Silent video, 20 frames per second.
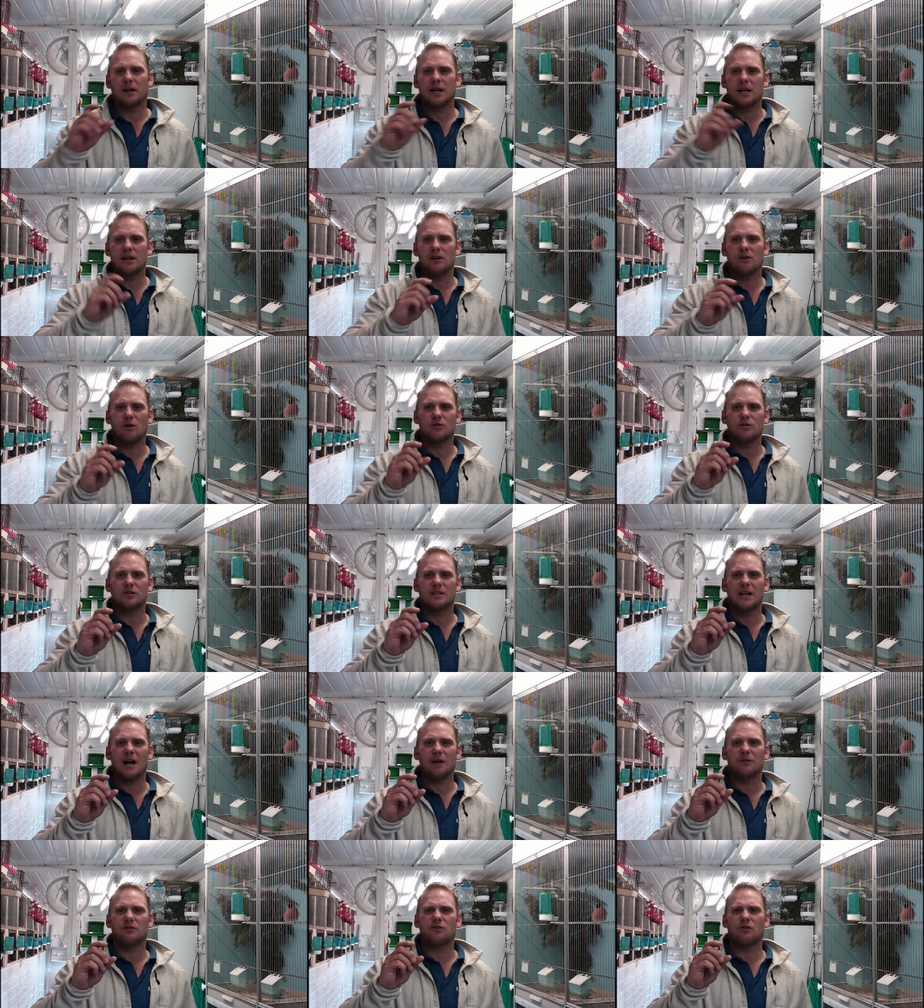It goes
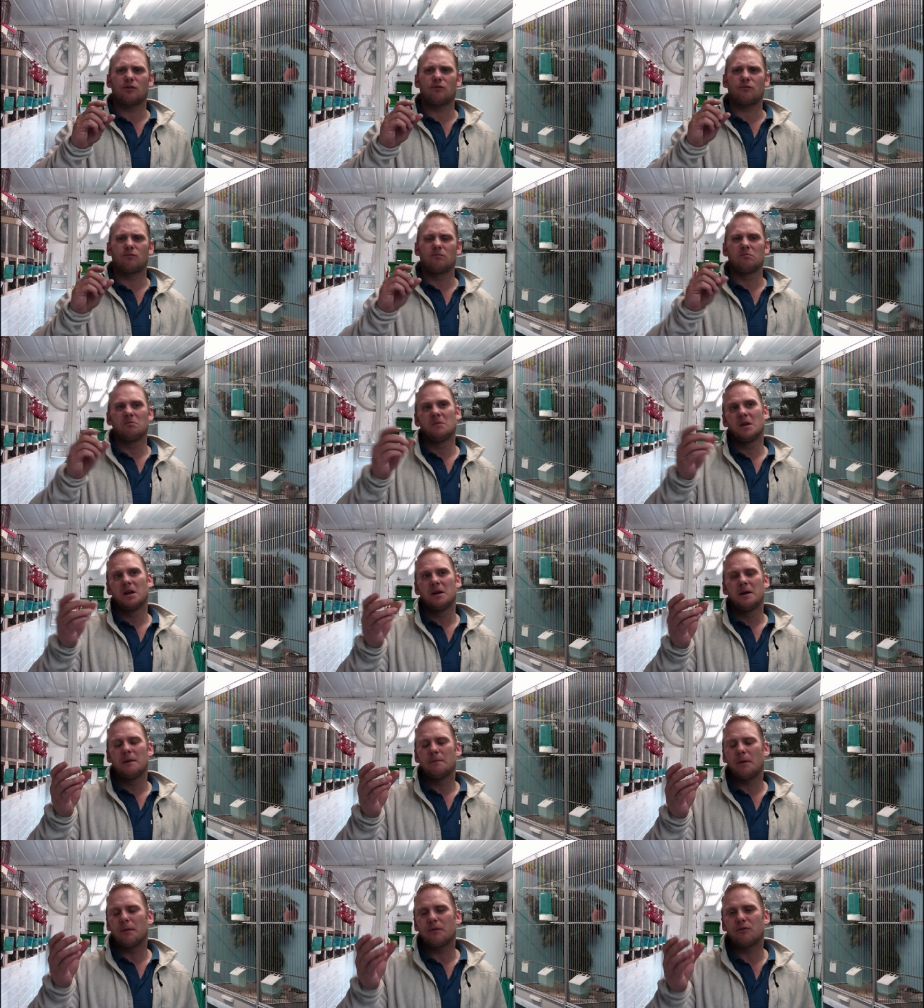down to
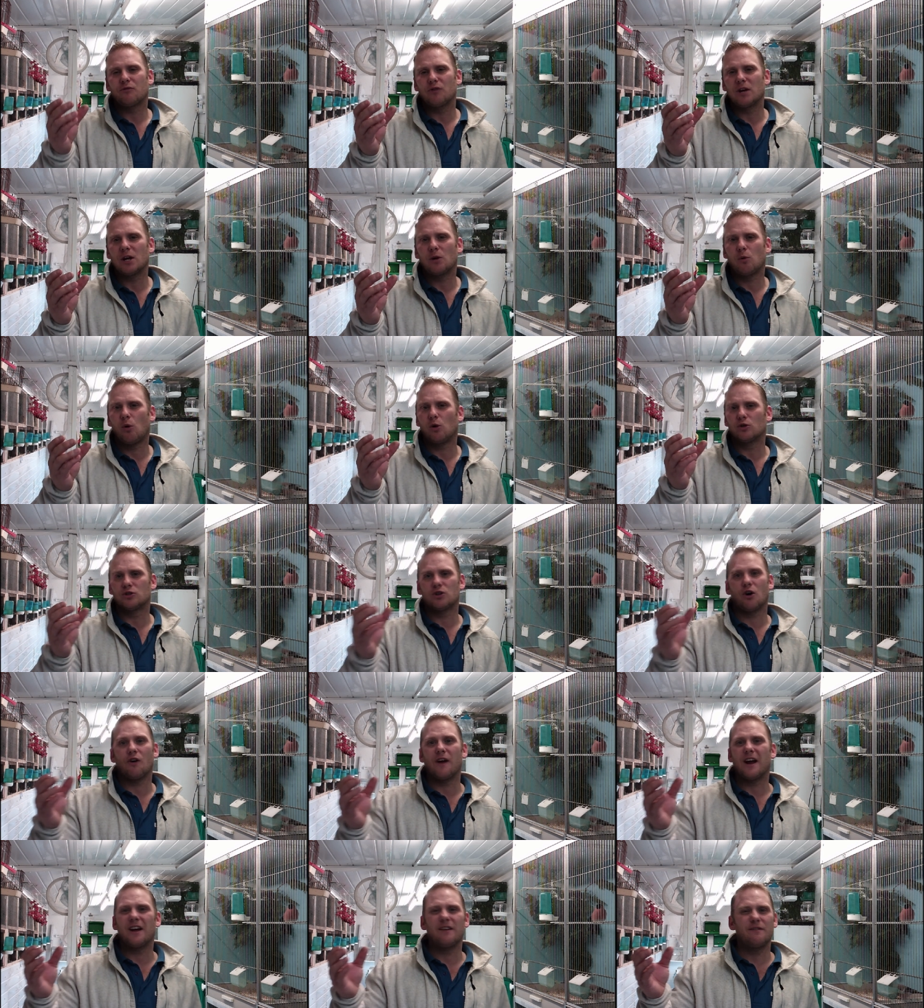probably three quarters
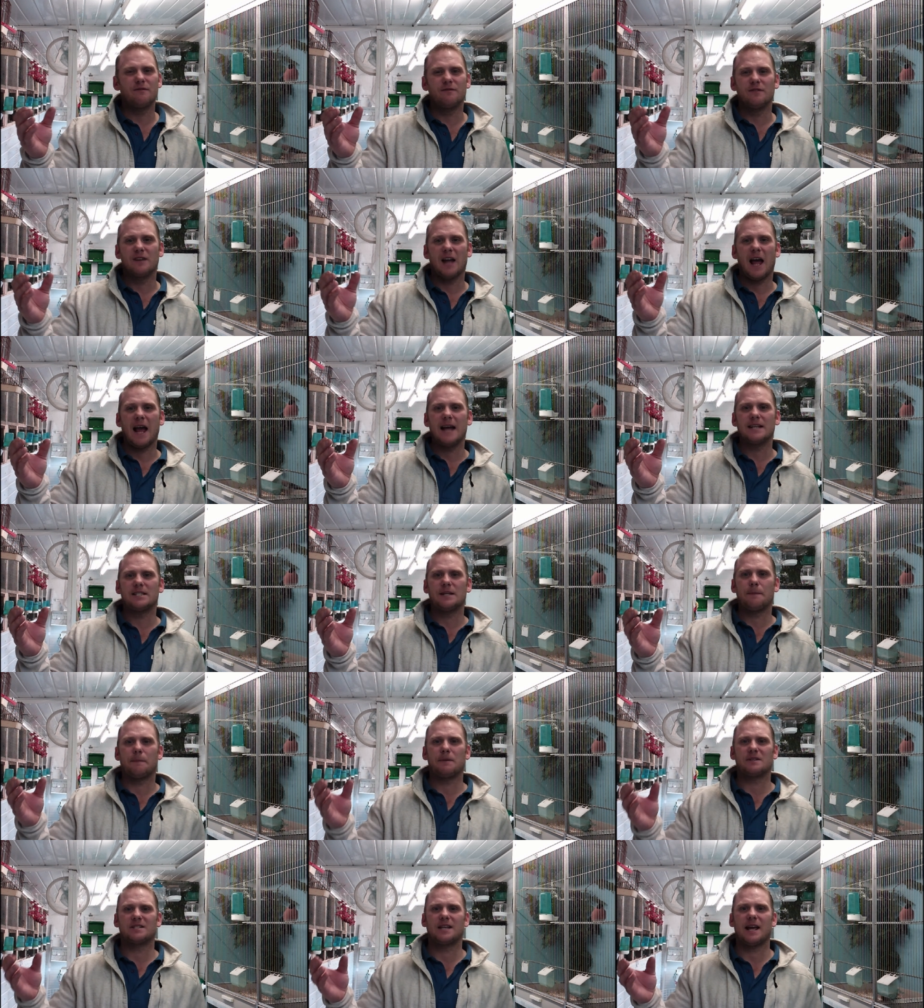or even
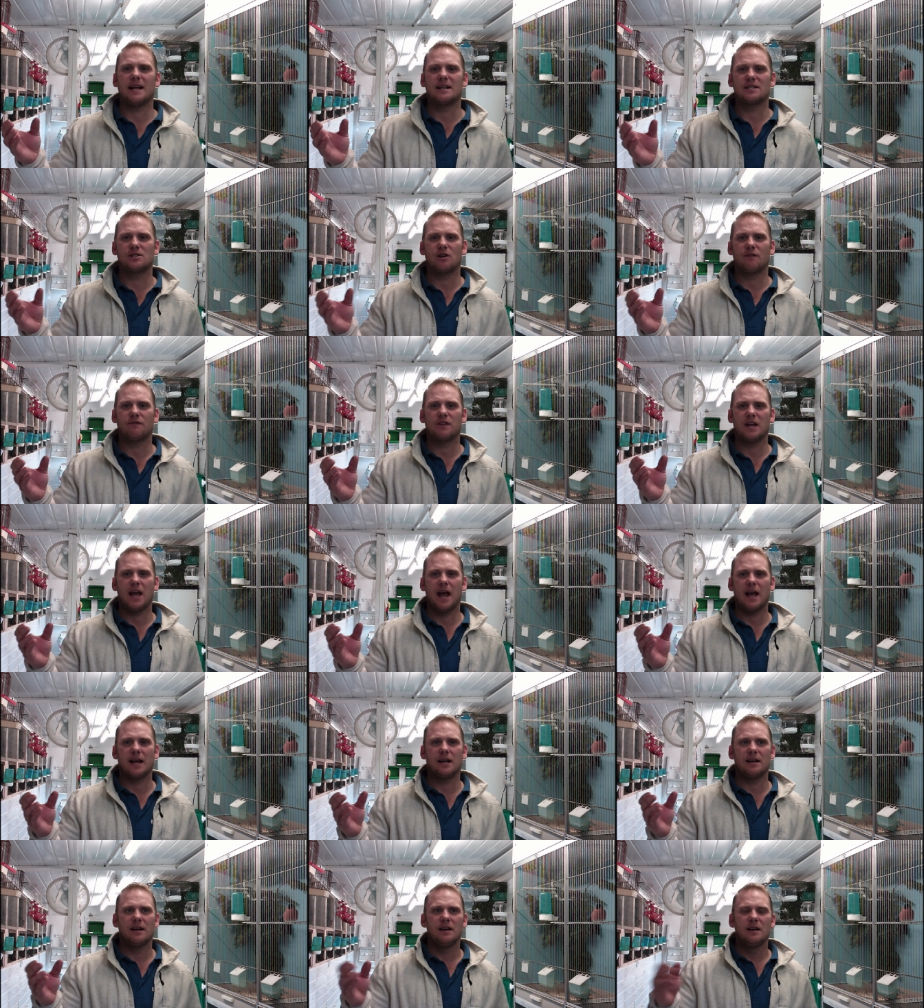80% of the egg